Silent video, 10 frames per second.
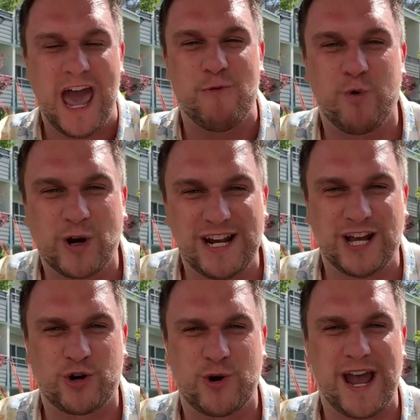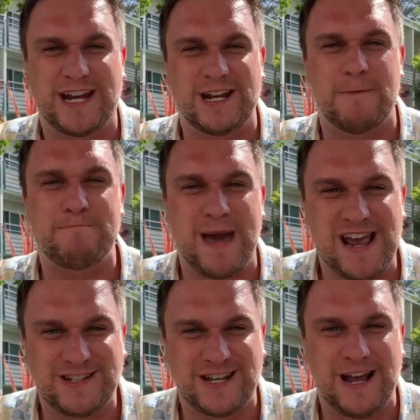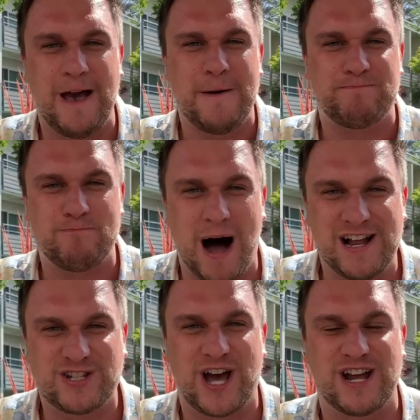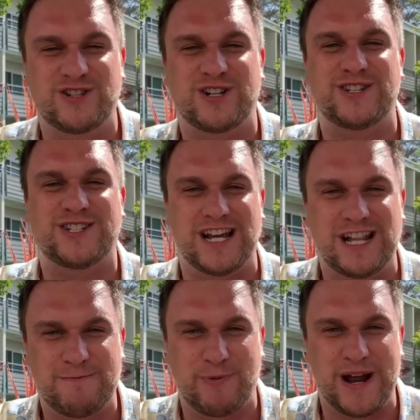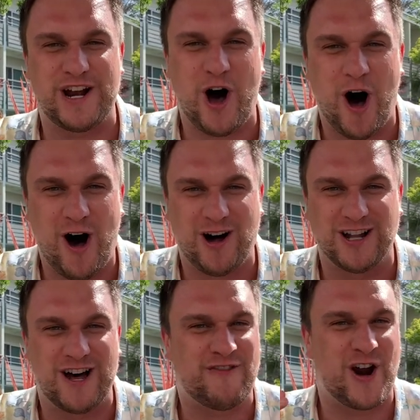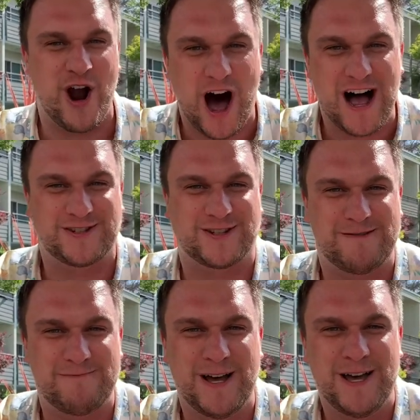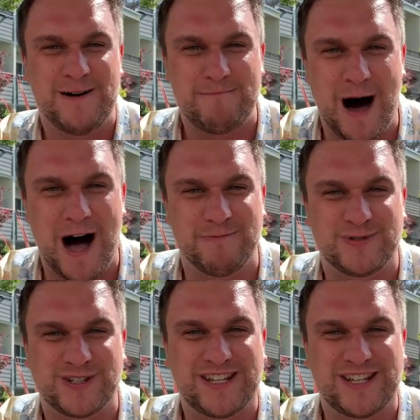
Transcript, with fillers: and we're going to create an amazing montage to celebrate all of our awesome moms.